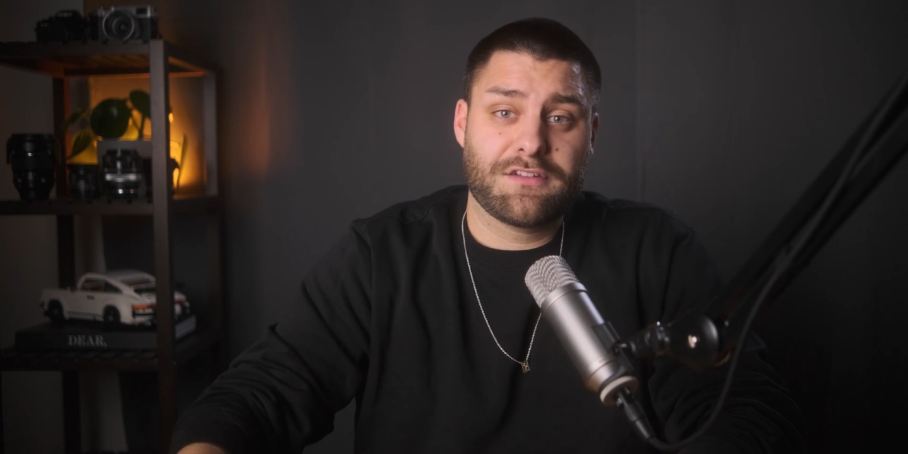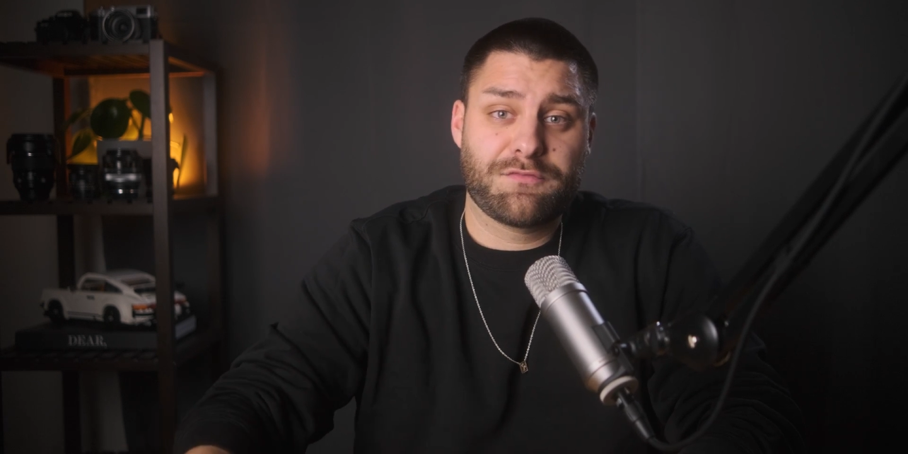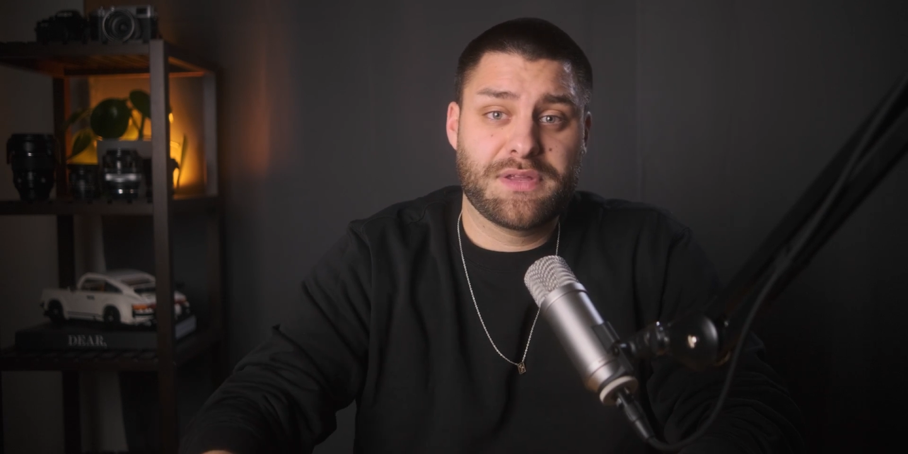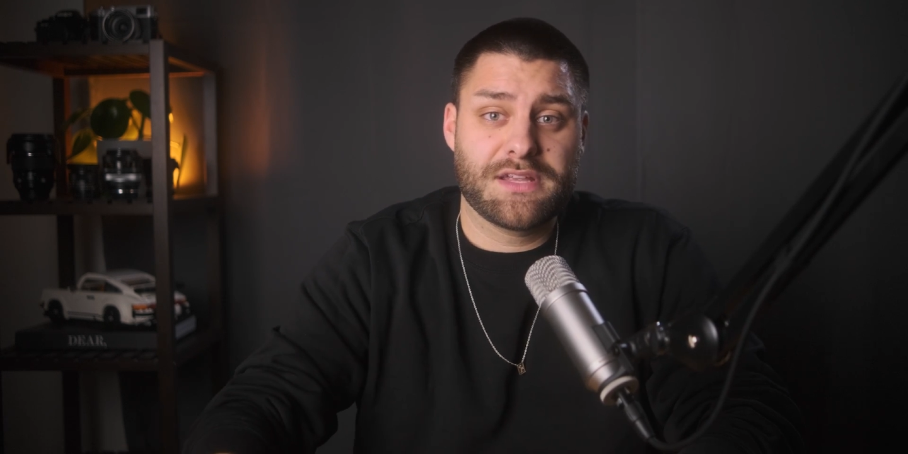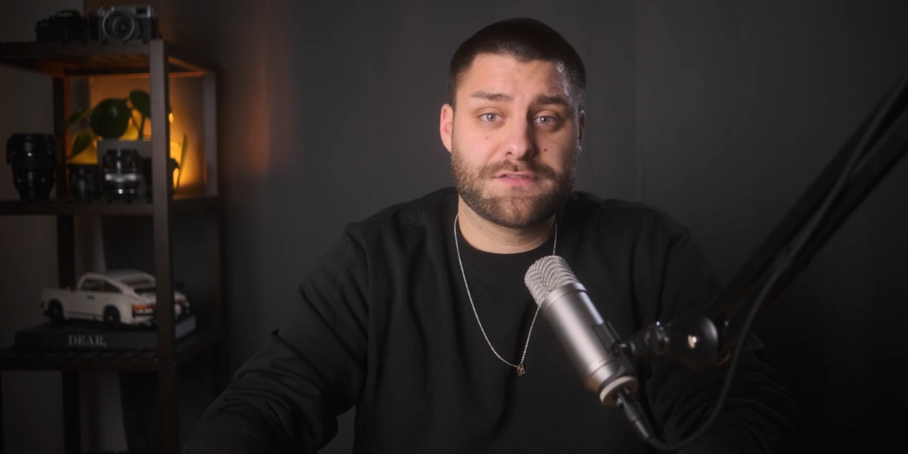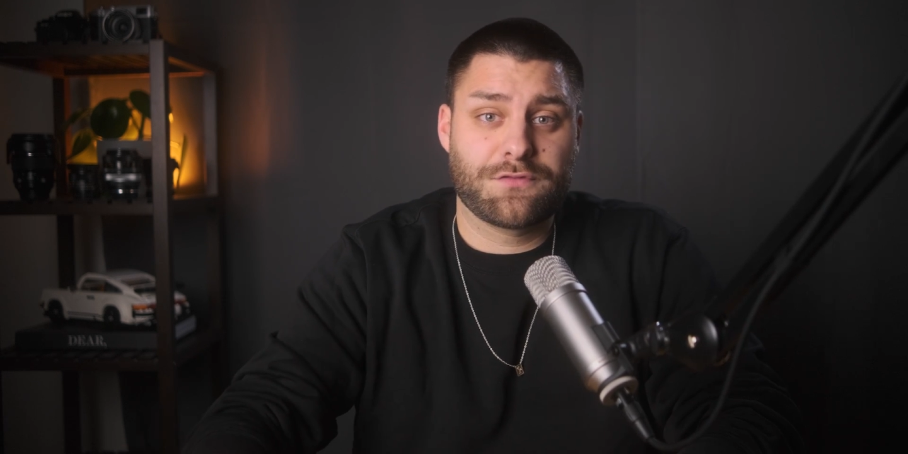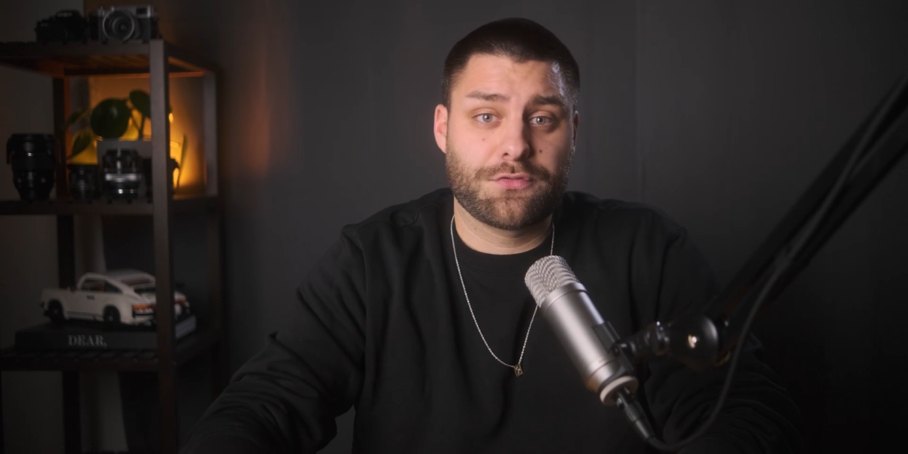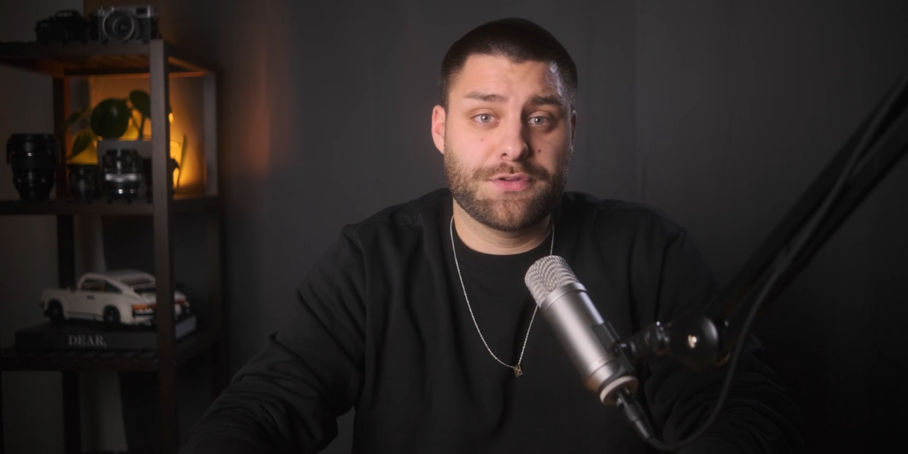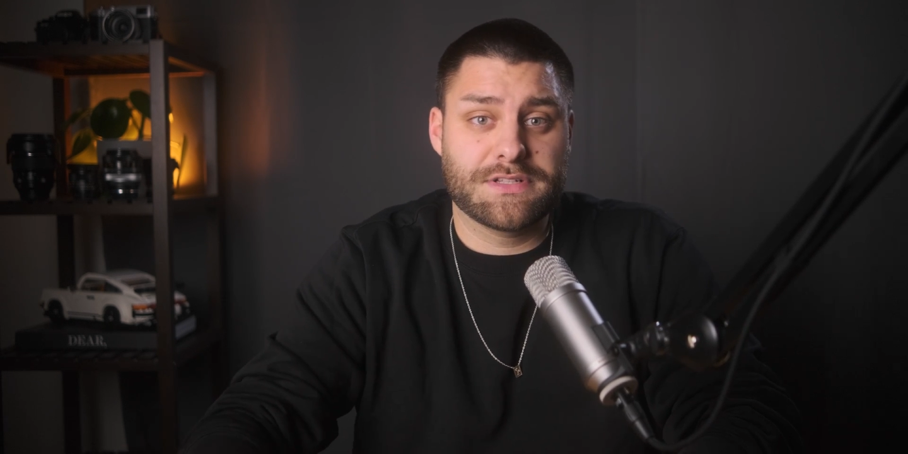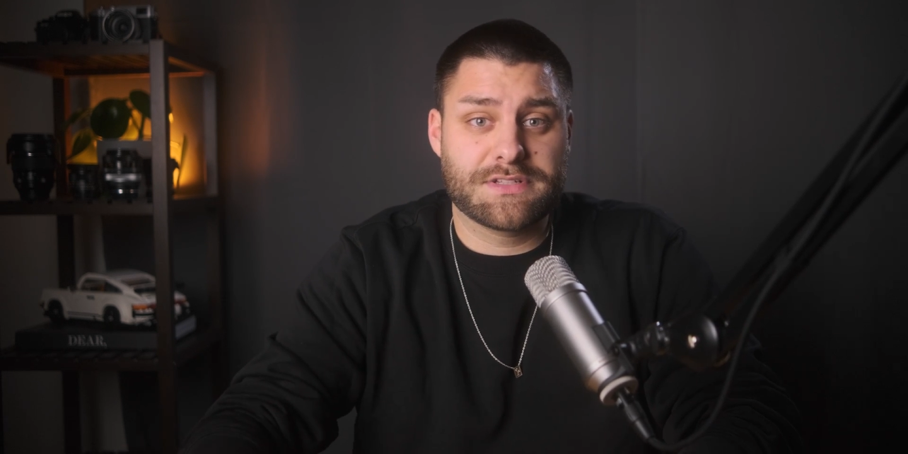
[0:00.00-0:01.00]
FPS
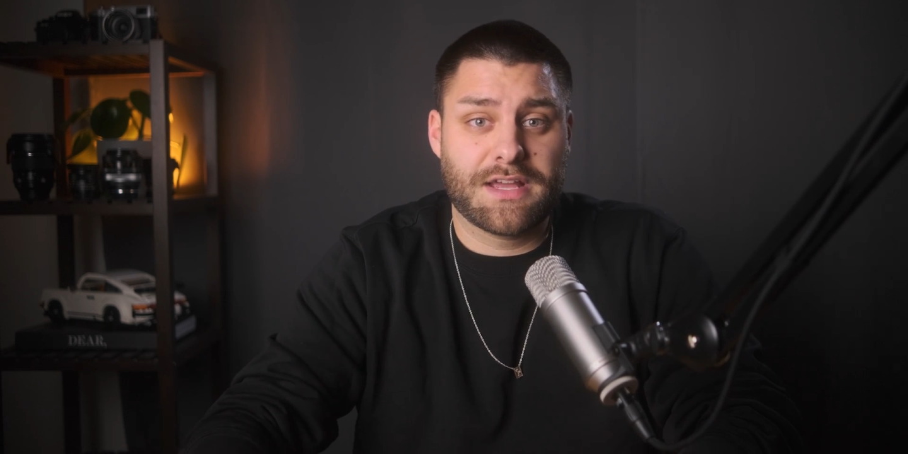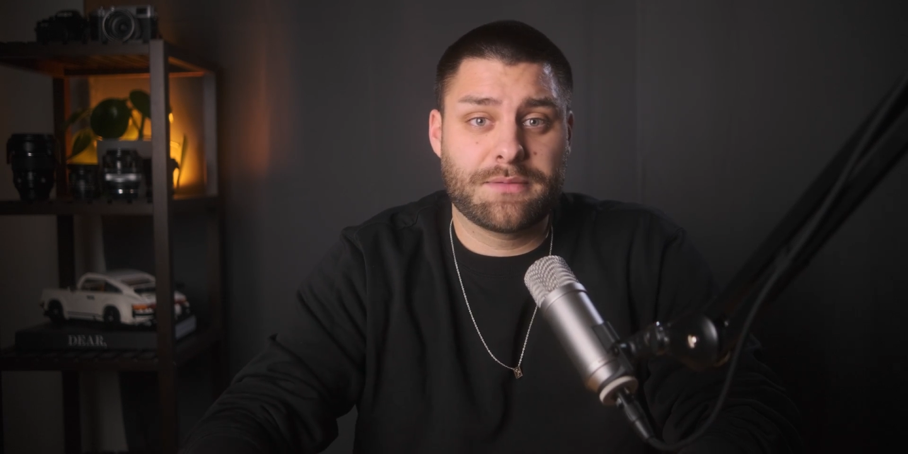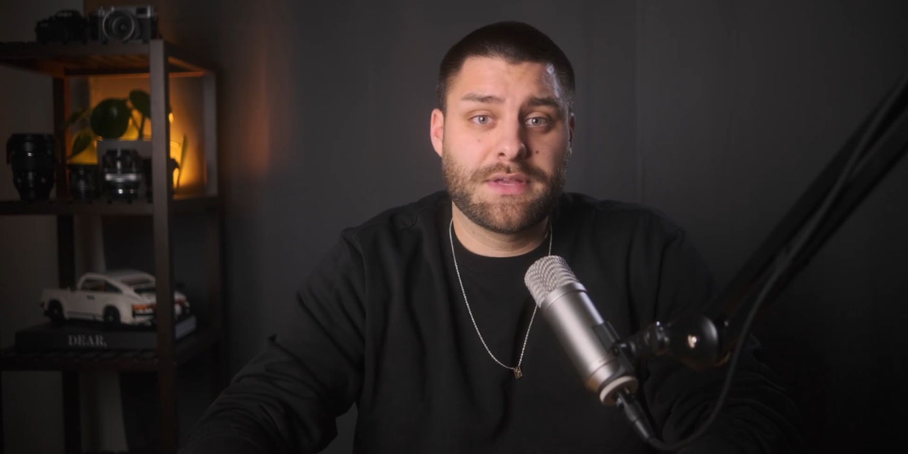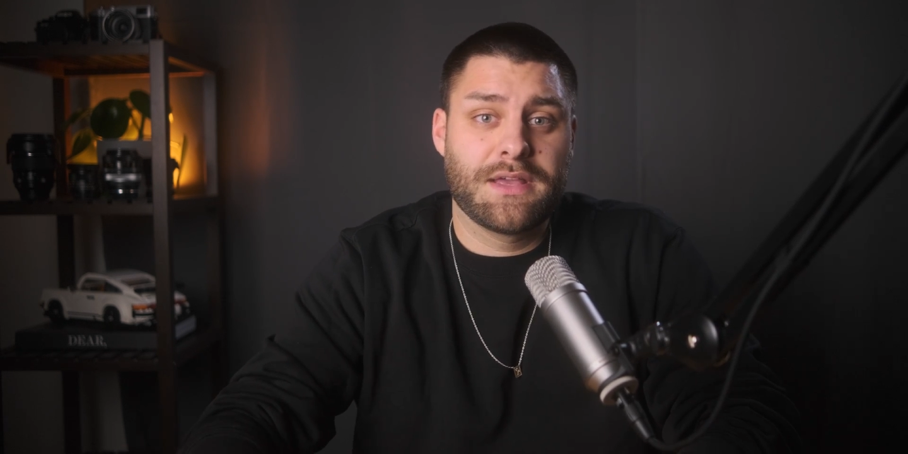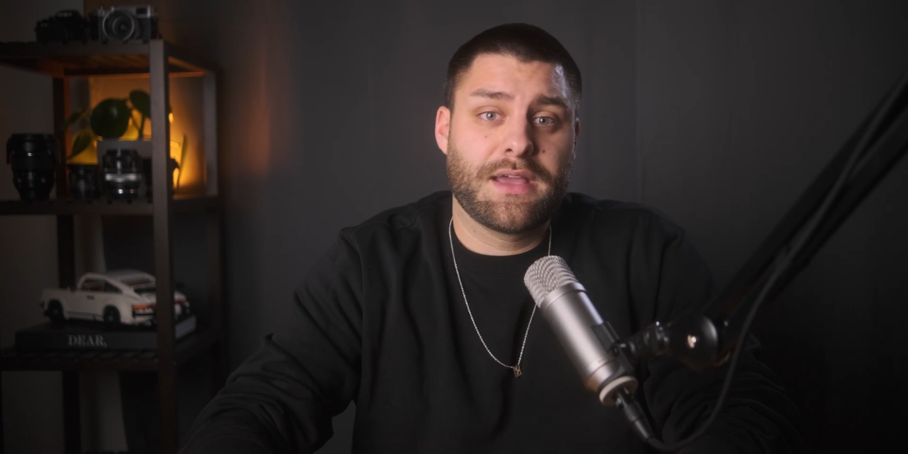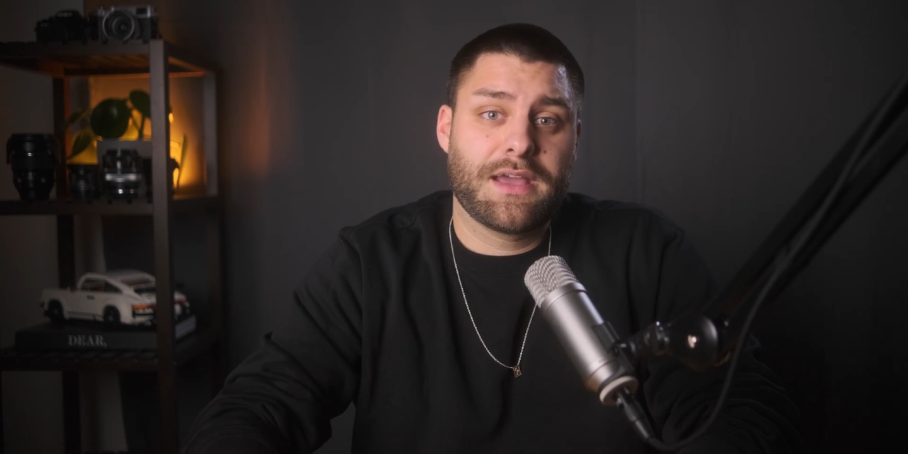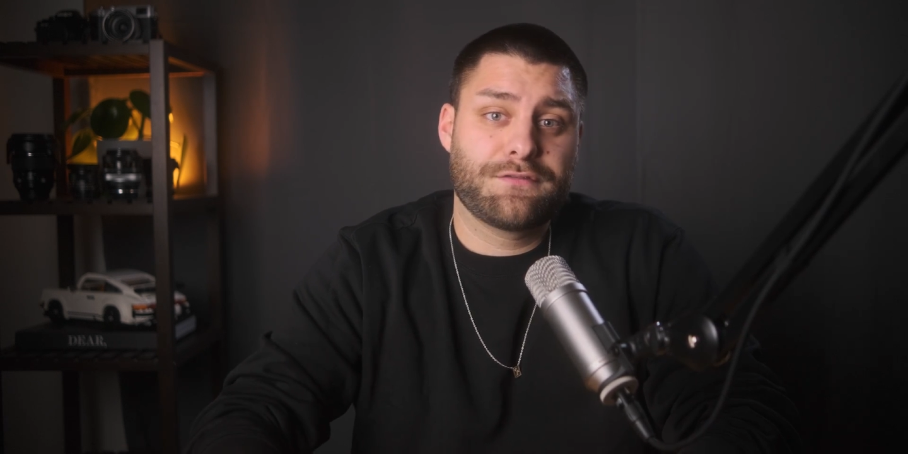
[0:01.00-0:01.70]
for real time and